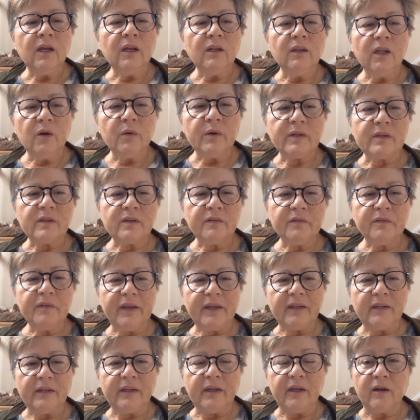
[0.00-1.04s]
Lois
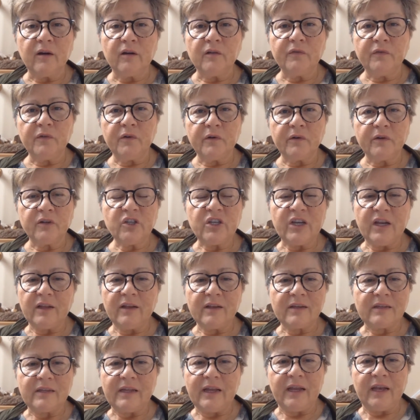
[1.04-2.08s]
Van Leer for
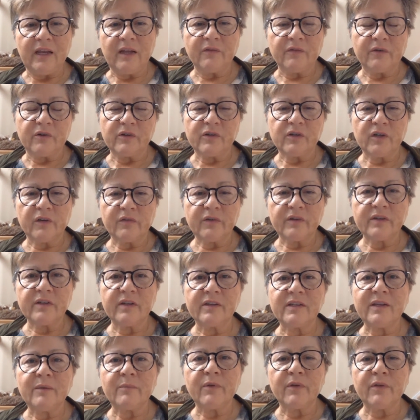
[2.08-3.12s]
Chalice Lighting for a service
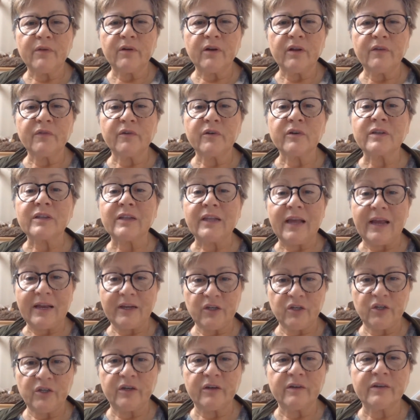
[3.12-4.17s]
December 31st
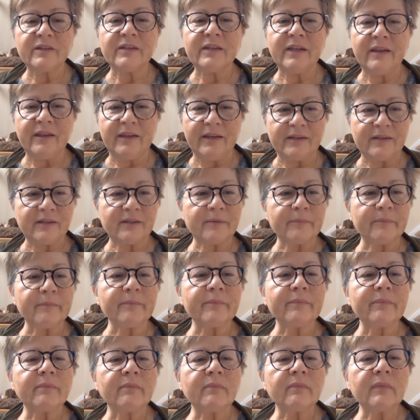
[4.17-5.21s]
last year said this
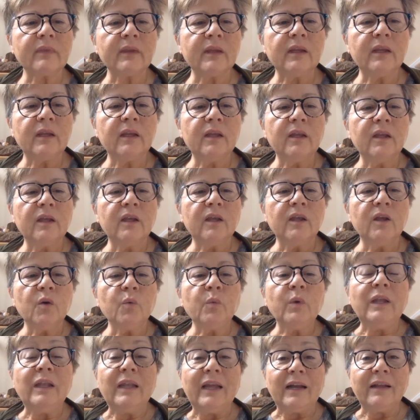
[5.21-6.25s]

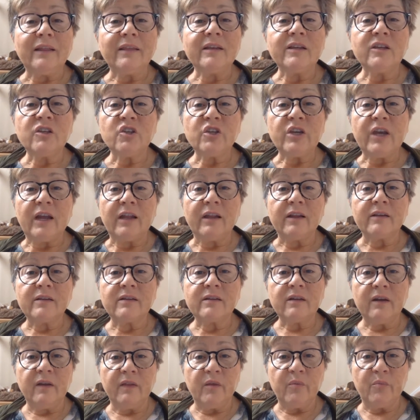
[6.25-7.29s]
We light this
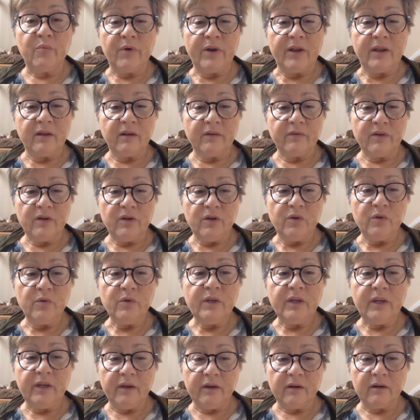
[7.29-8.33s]
chalice on the brink of a
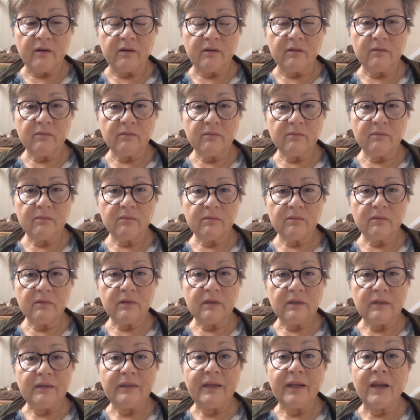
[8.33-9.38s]
new year,
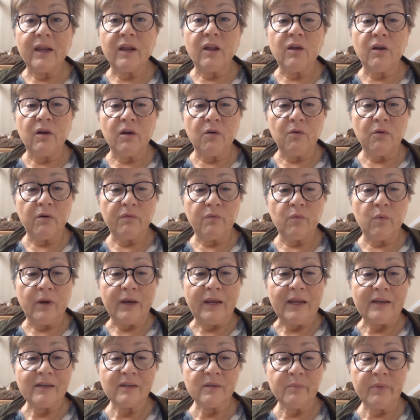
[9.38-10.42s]
letting go of
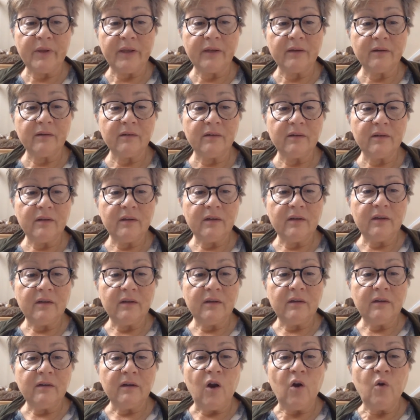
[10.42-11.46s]
what has been
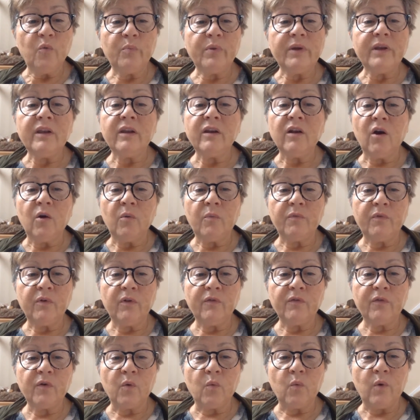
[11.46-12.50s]
open and
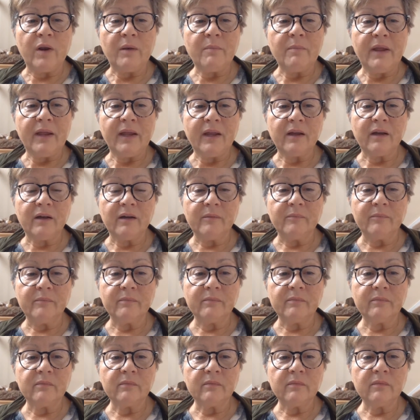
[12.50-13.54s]
hopeful for what may come,
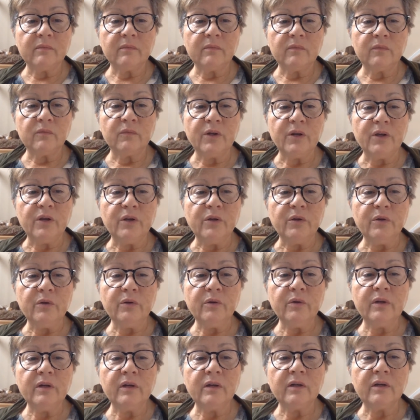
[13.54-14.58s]

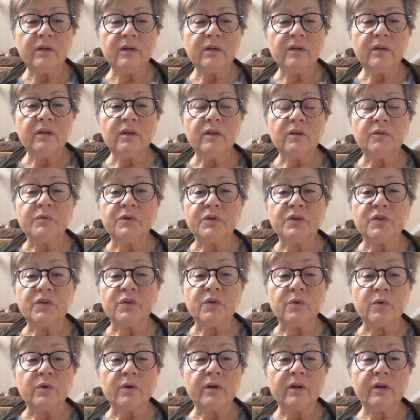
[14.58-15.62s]
renewed,
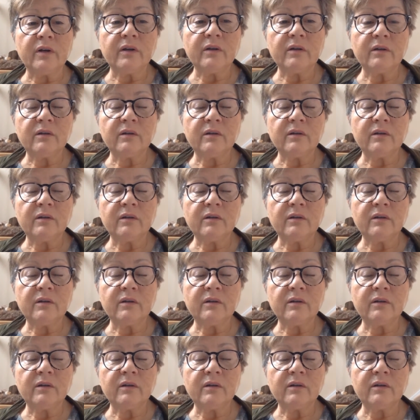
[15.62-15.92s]
restored,